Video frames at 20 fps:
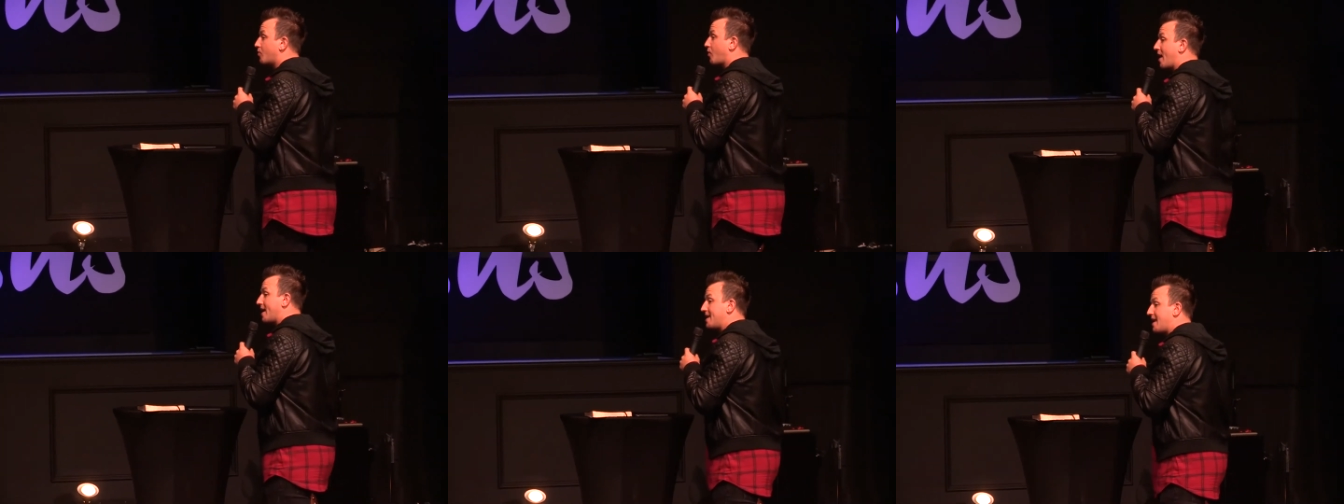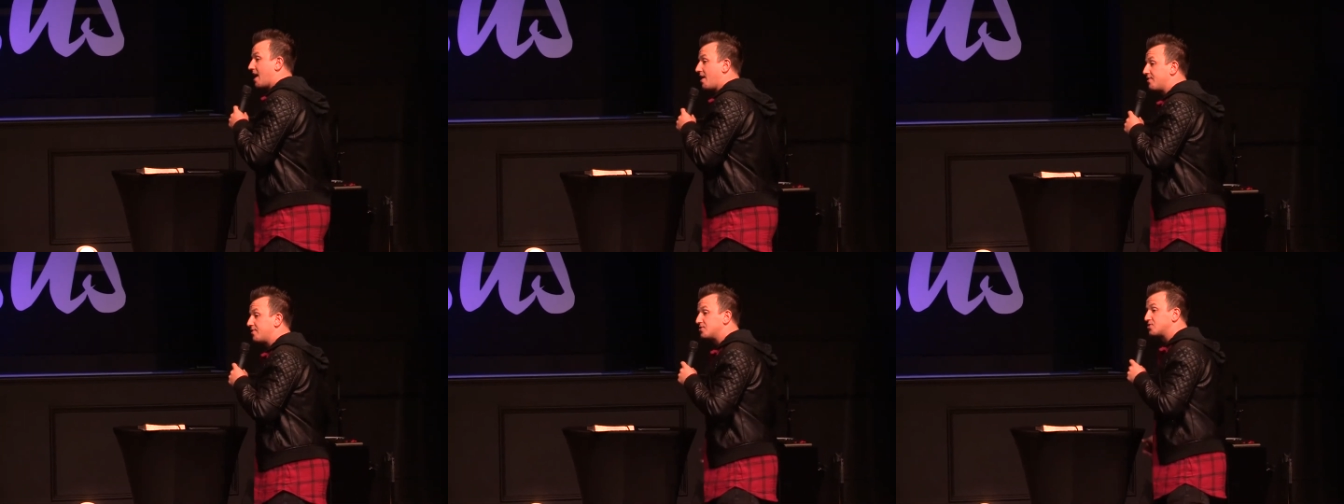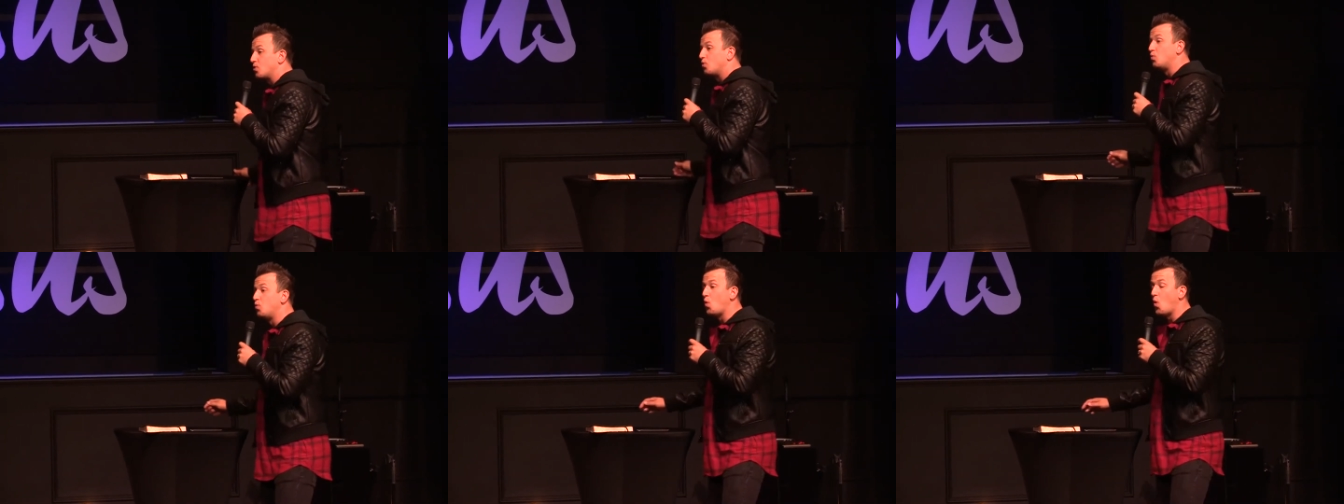right now,
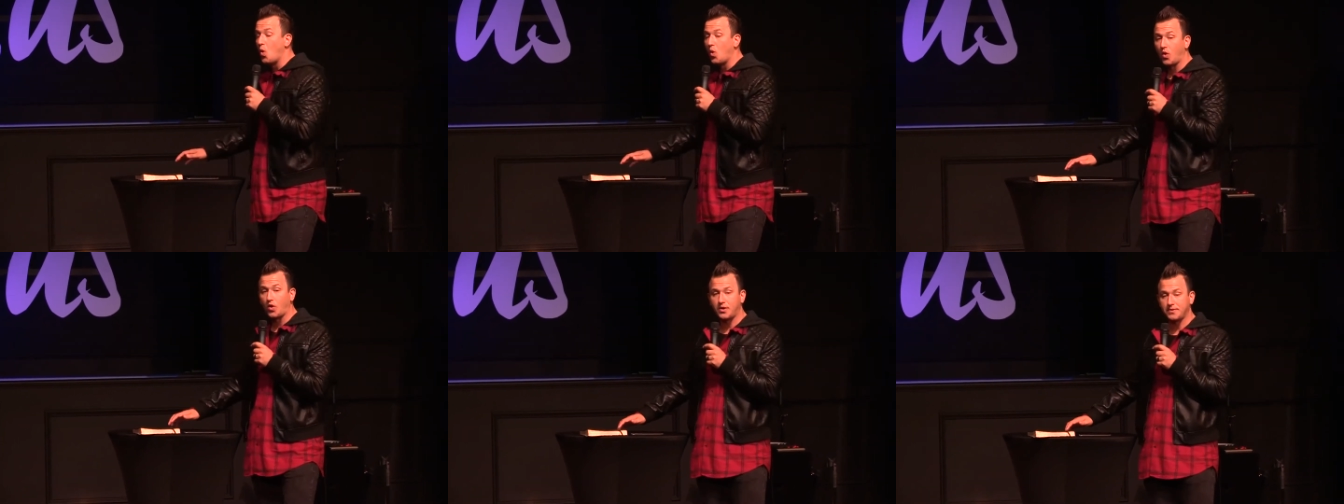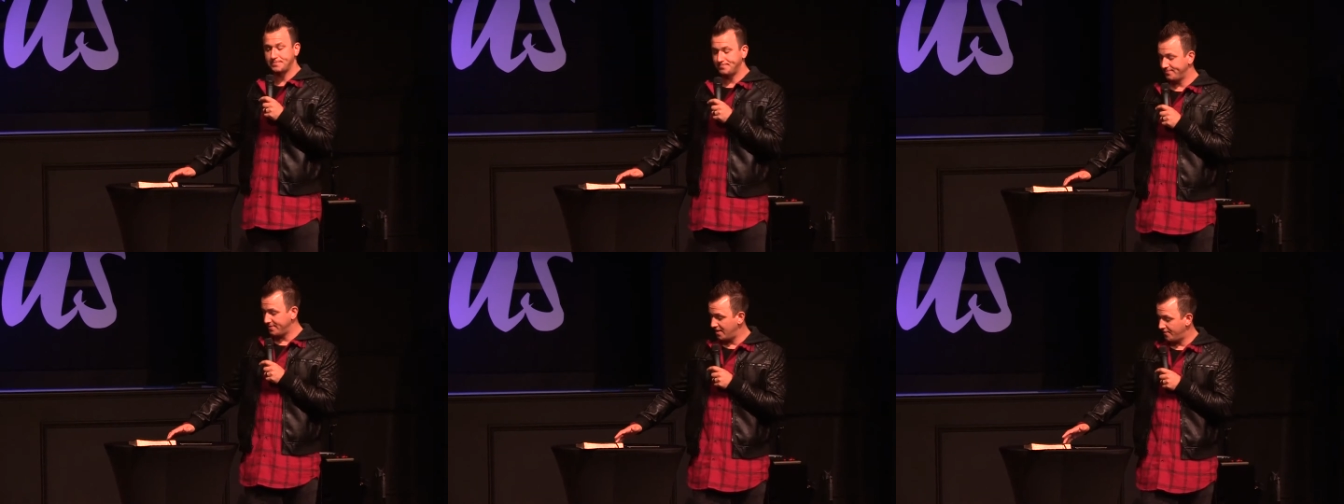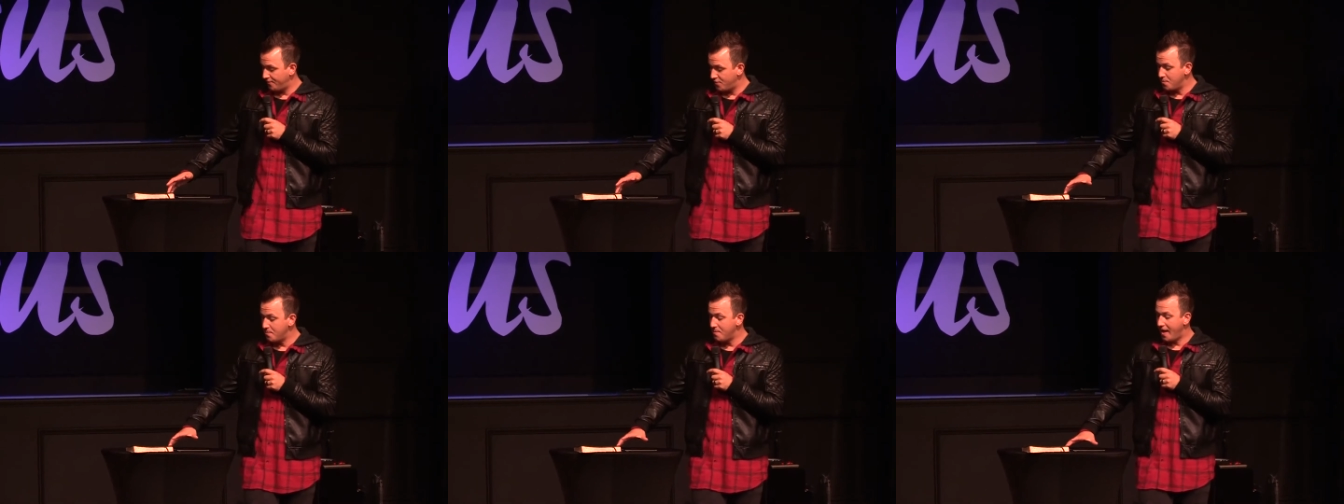there's a war,
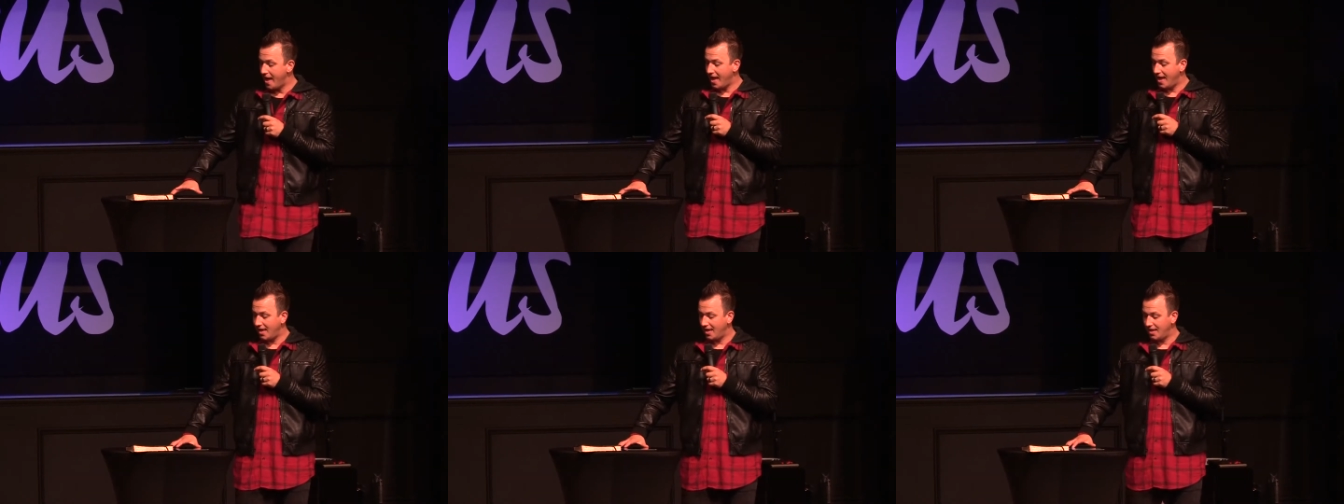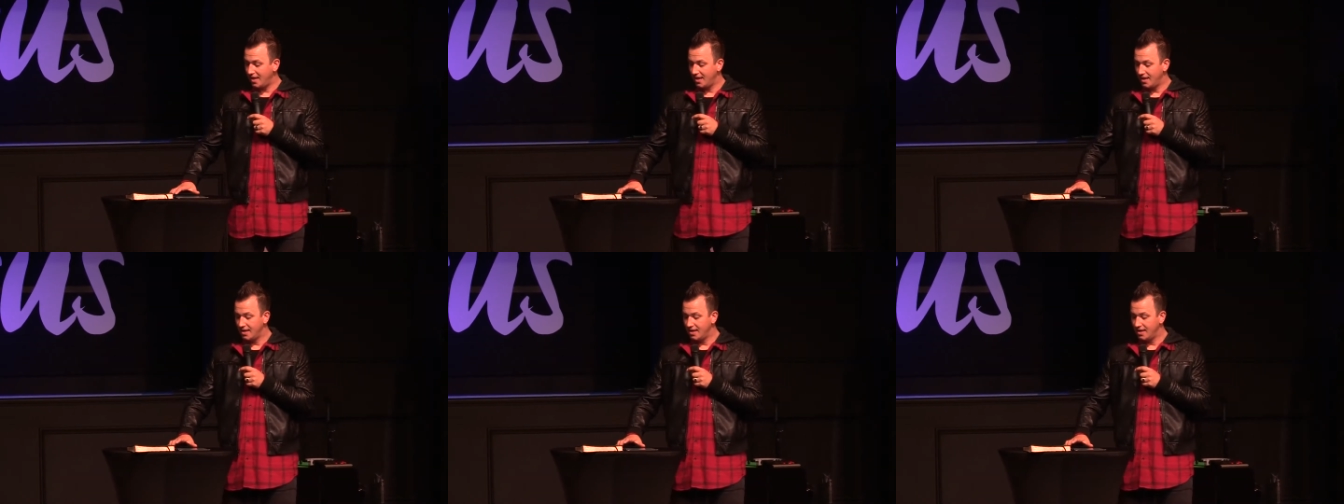if you may,